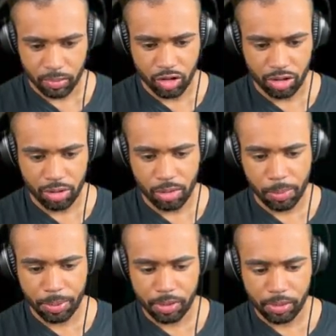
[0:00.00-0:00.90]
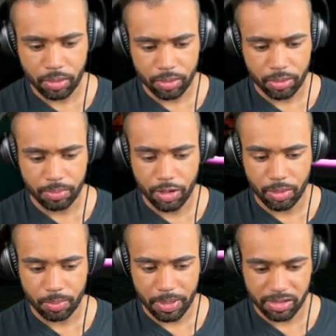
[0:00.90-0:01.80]
Do you open or... No,
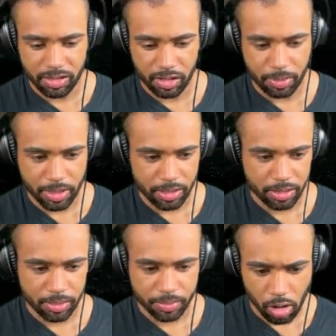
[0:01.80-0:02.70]
backstage pass.